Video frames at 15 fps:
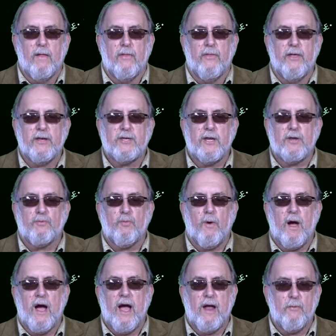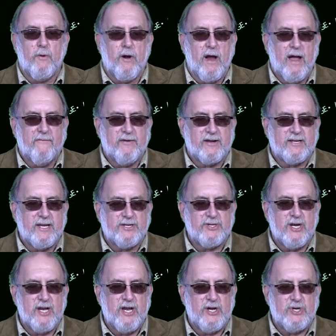This is why we're having such
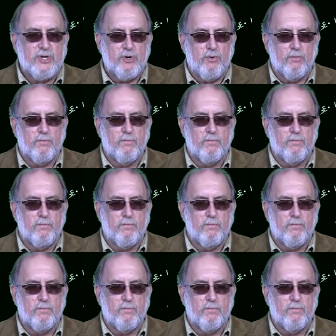an issue